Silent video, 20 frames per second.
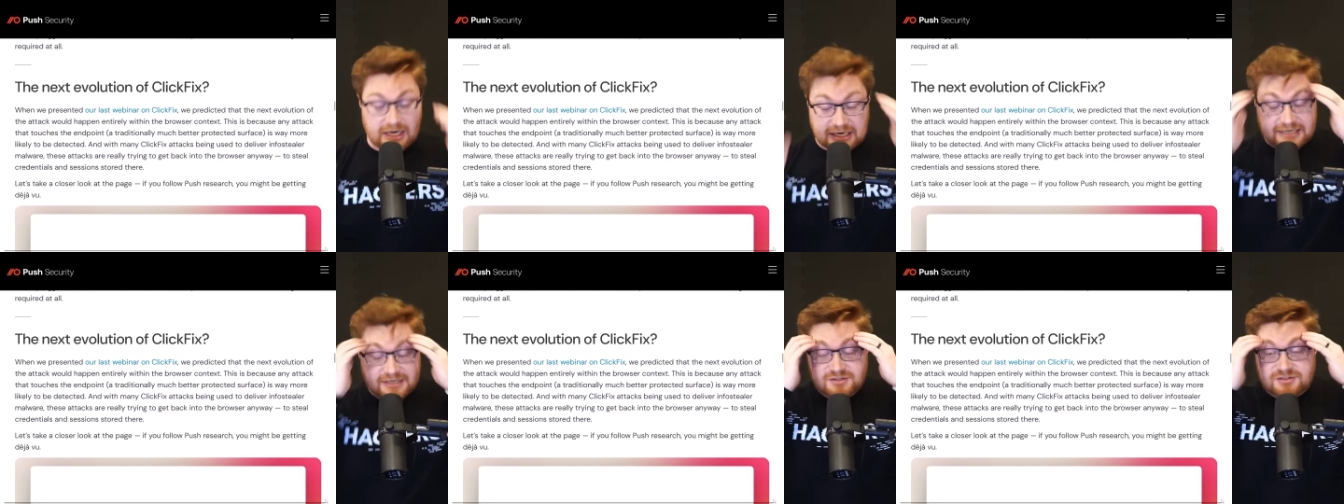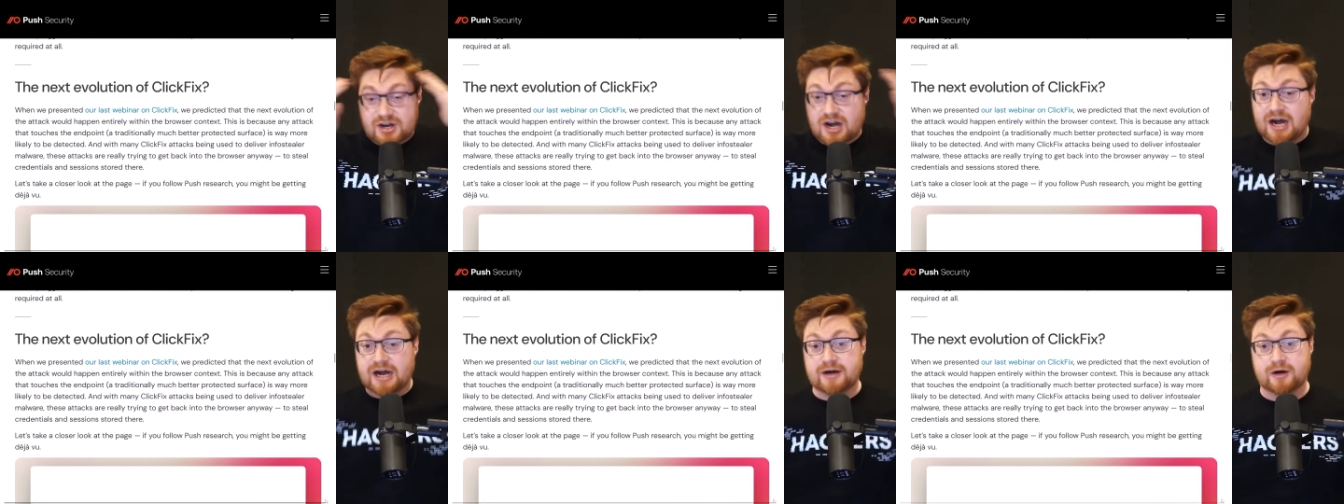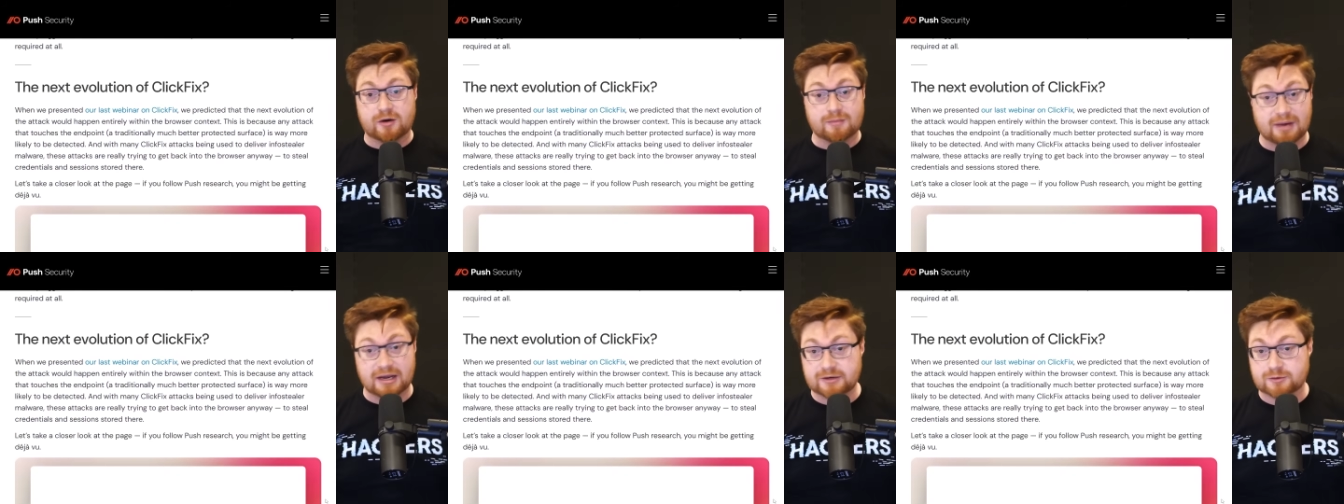
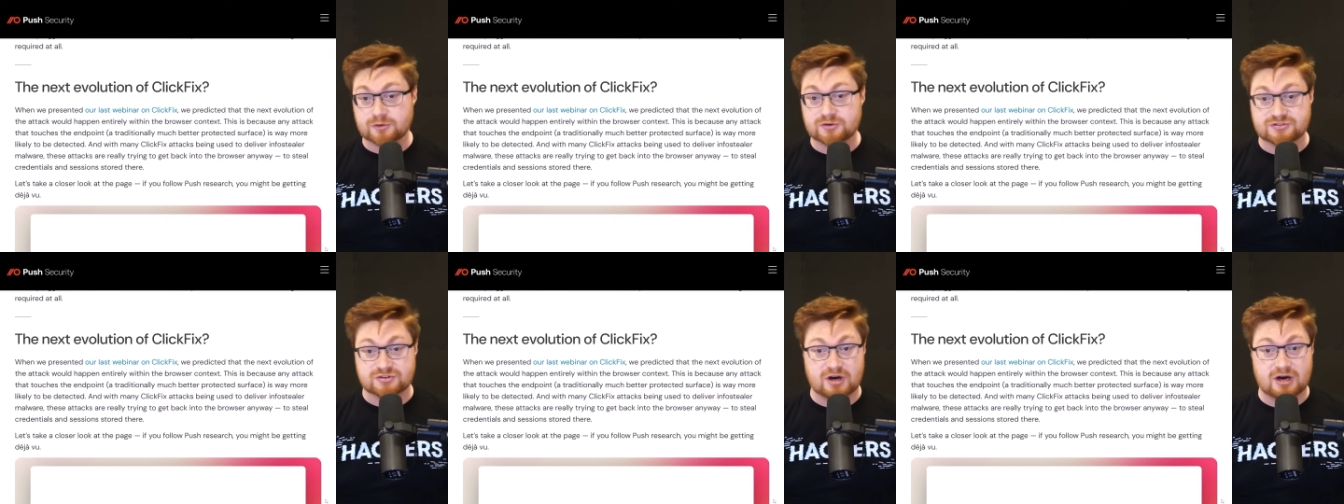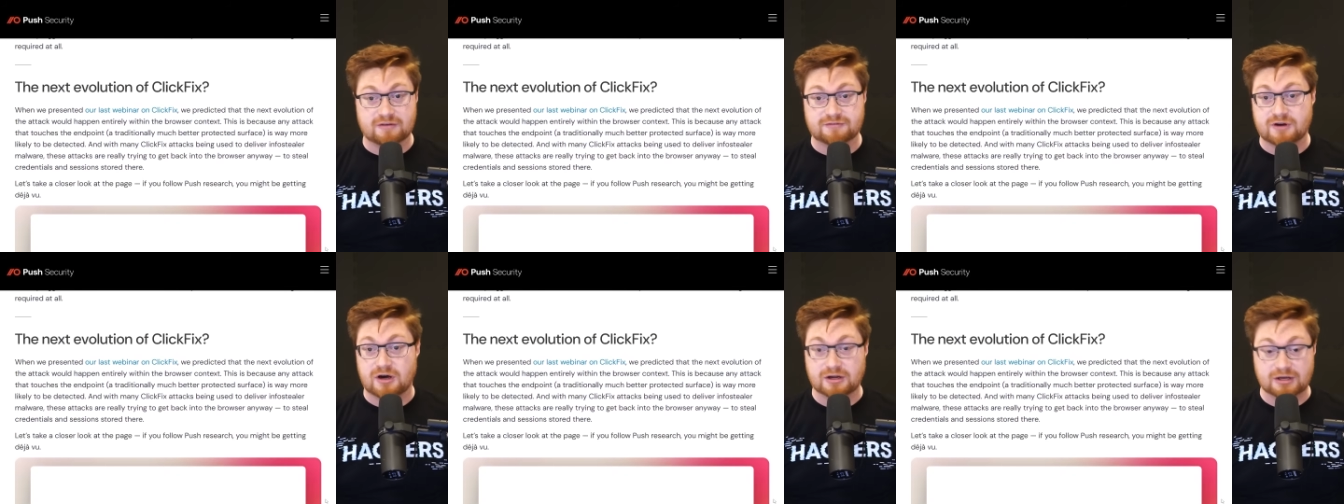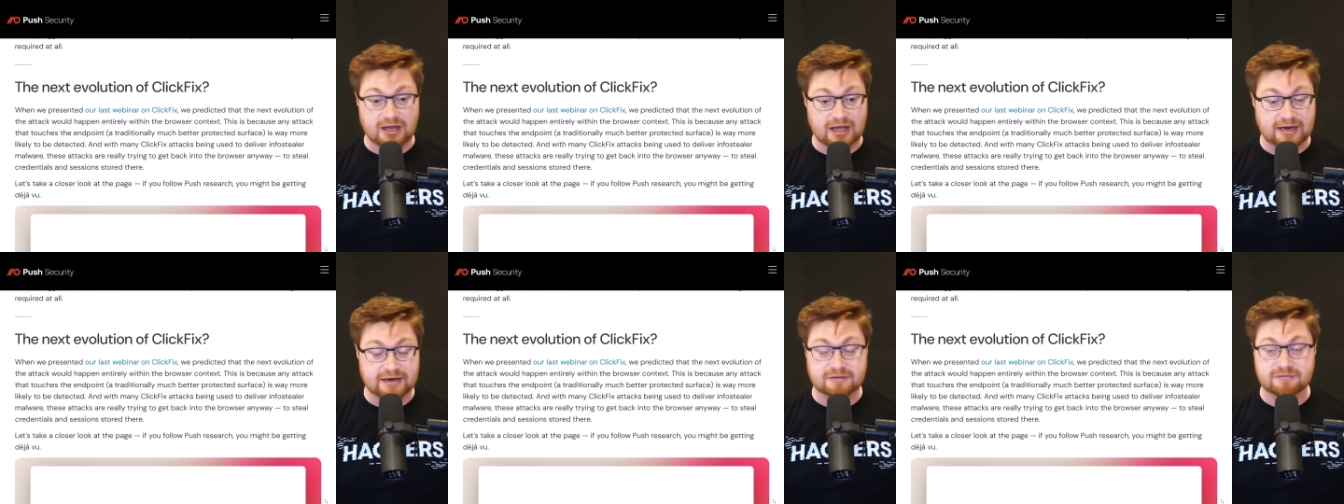entire Microsoft
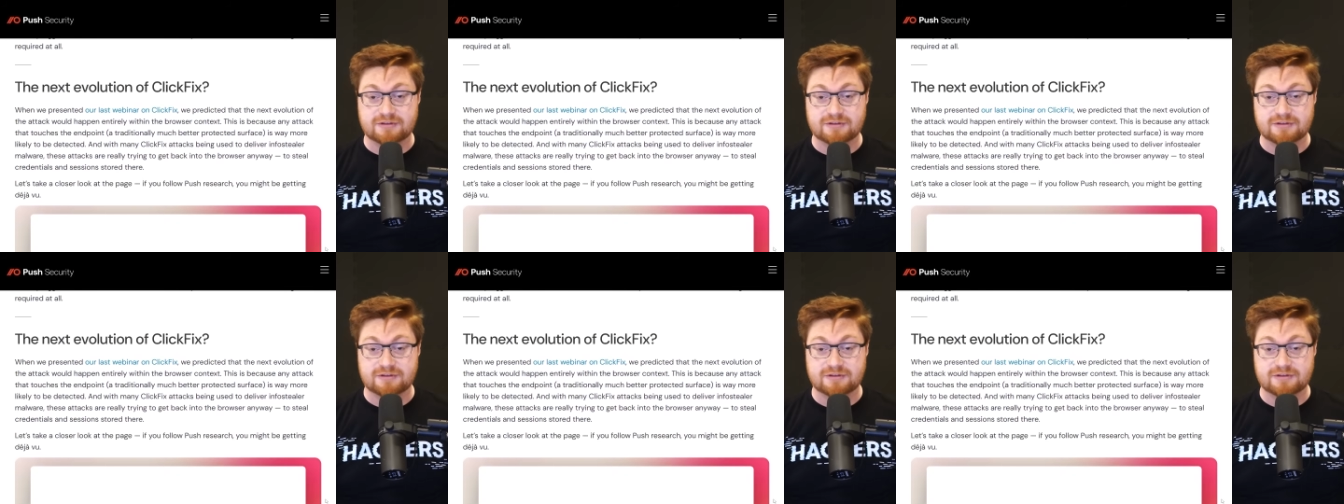online